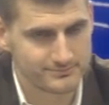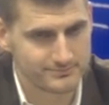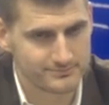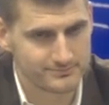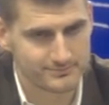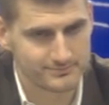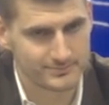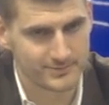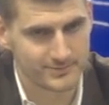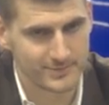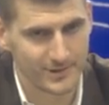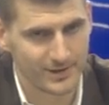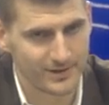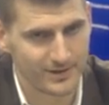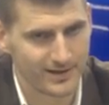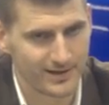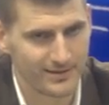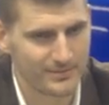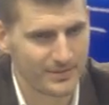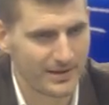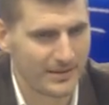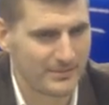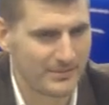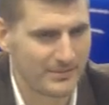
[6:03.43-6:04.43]
No,
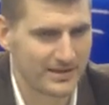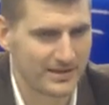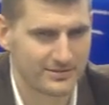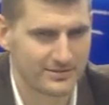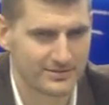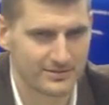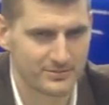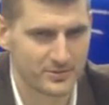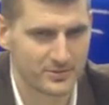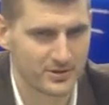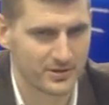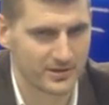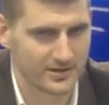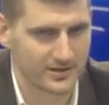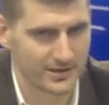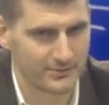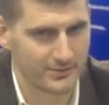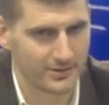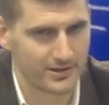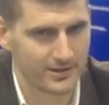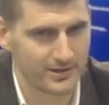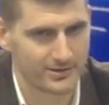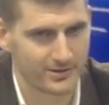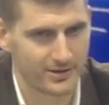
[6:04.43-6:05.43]
I mean, to be honest, I
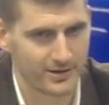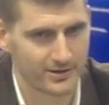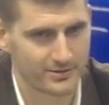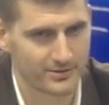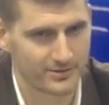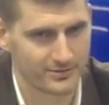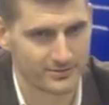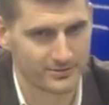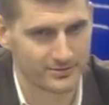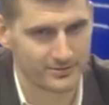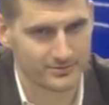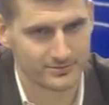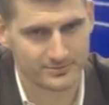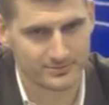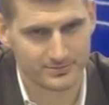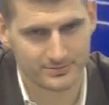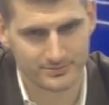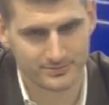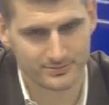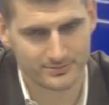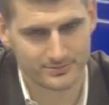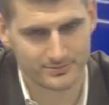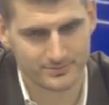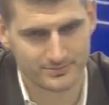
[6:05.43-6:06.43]
really talk to,
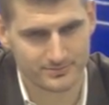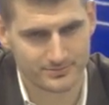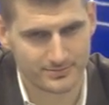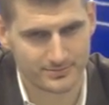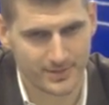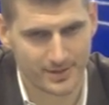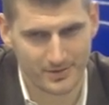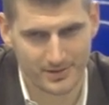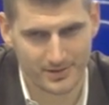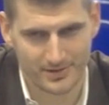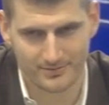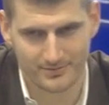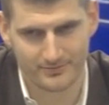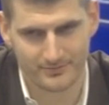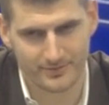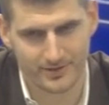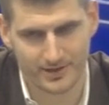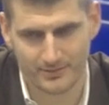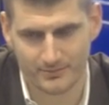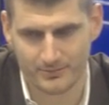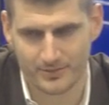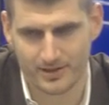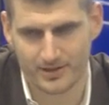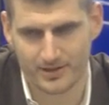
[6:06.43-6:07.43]
I mean, when
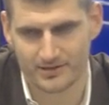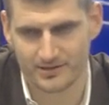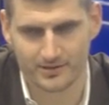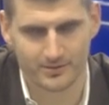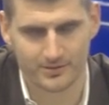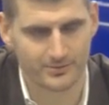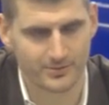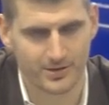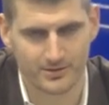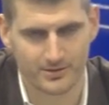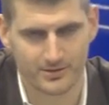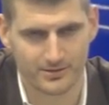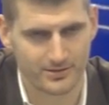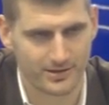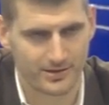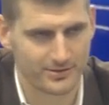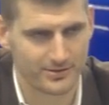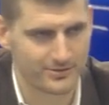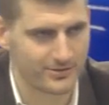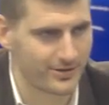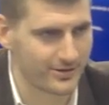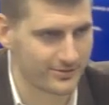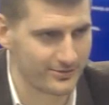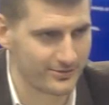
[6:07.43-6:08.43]
I'm messing around and I
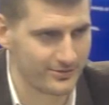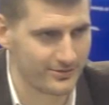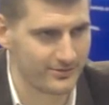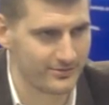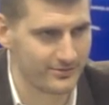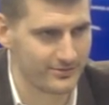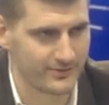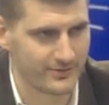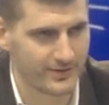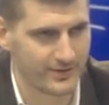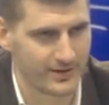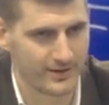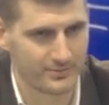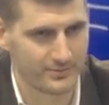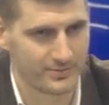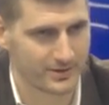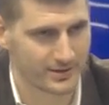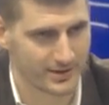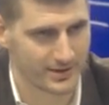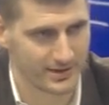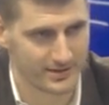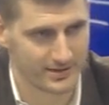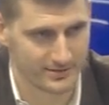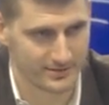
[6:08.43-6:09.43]
talk to development
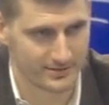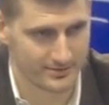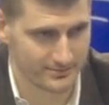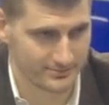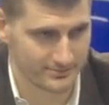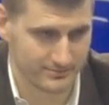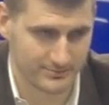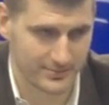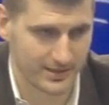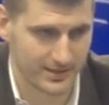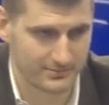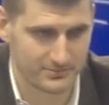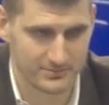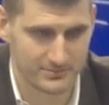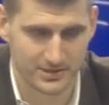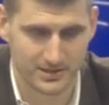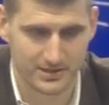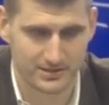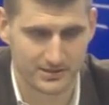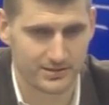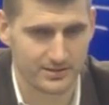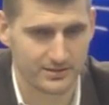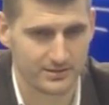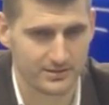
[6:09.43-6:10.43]
guys, and
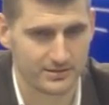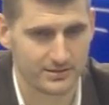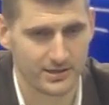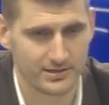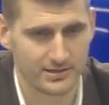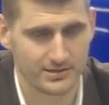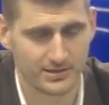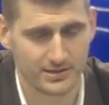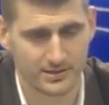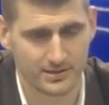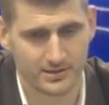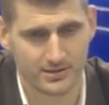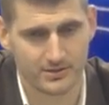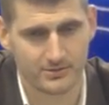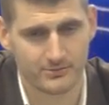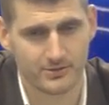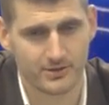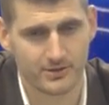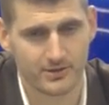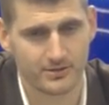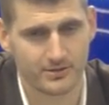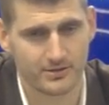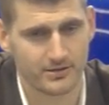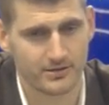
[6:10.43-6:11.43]
I think they
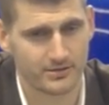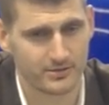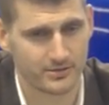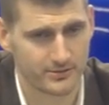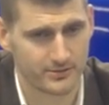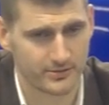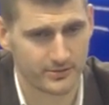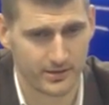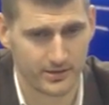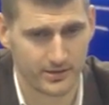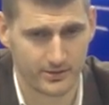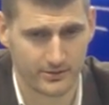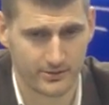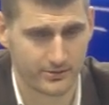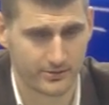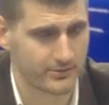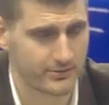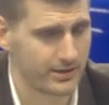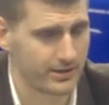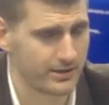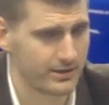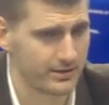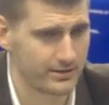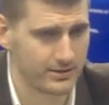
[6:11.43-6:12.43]
really deserve a lot of
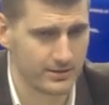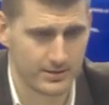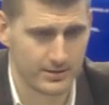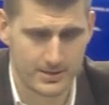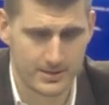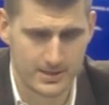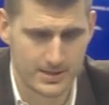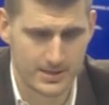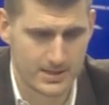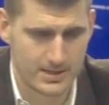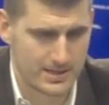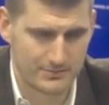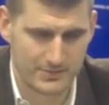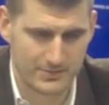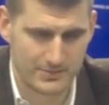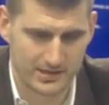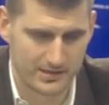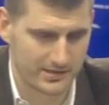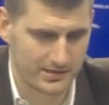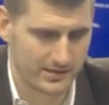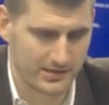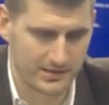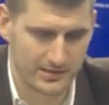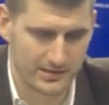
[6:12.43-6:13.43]
credit
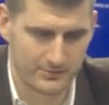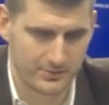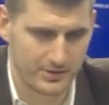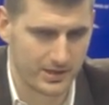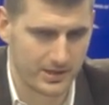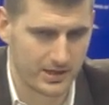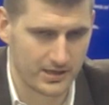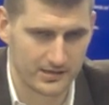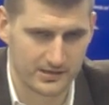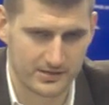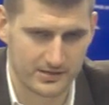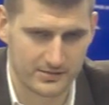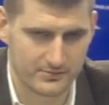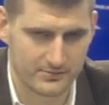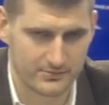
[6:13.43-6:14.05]
because they're with us